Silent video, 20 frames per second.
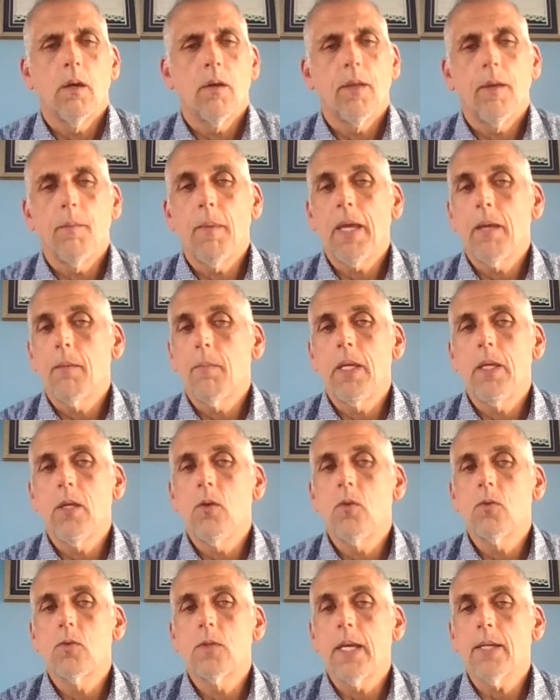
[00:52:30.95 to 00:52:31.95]
They may be
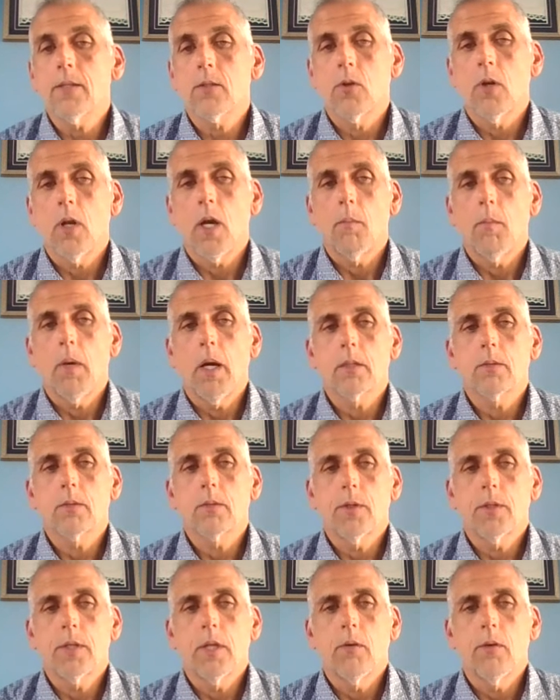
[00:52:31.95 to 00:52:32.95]
used as a drop box,
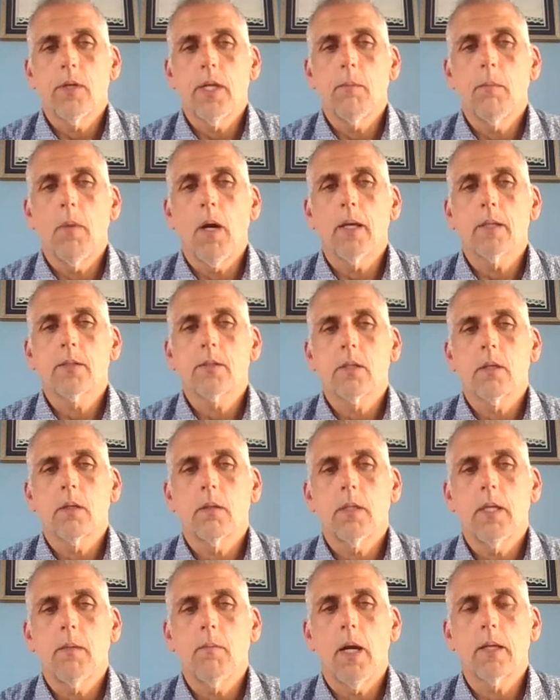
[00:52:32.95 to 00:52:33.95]
but they're
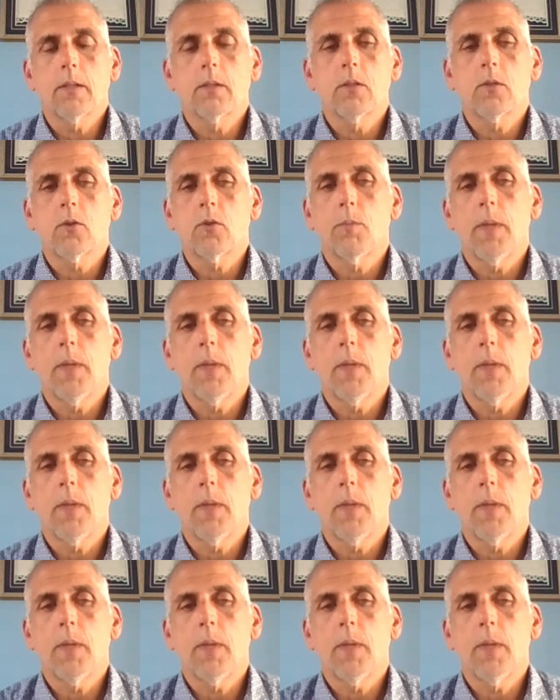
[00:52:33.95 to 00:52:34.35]
D-boxes